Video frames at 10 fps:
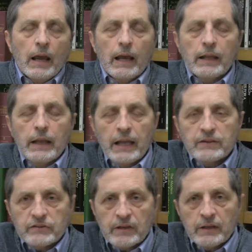
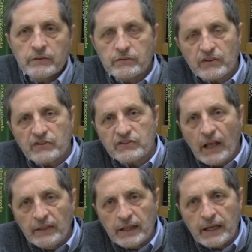And since
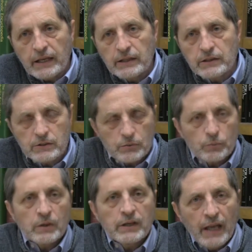Sundays
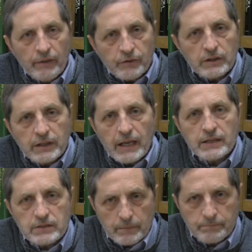were never
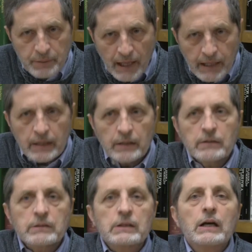days of
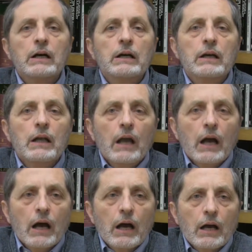penance,
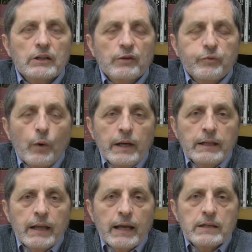the
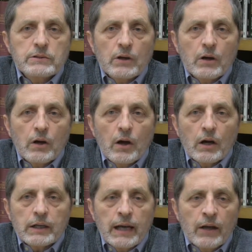40 days
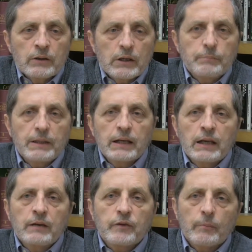are counted
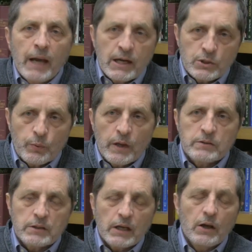beginning from Ash
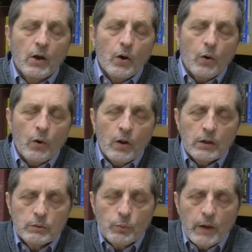Wednesday
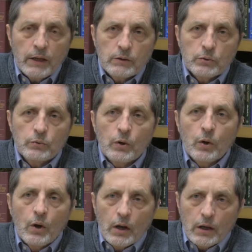all the way
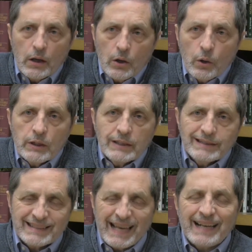to Holy
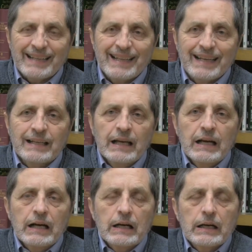Saturday.
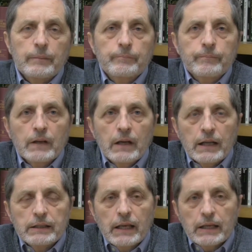
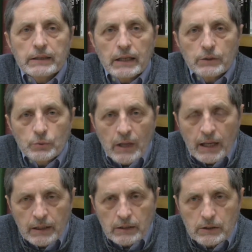They do
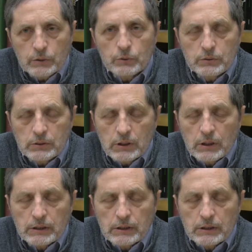not include